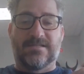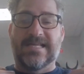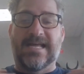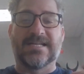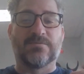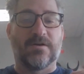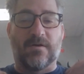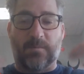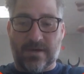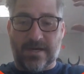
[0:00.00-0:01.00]
because that's where
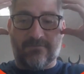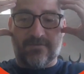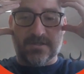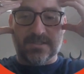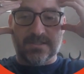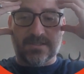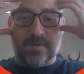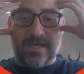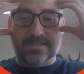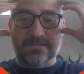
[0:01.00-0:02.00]
our brain functions the
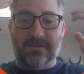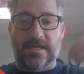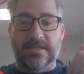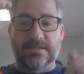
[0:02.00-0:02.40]
best, okay?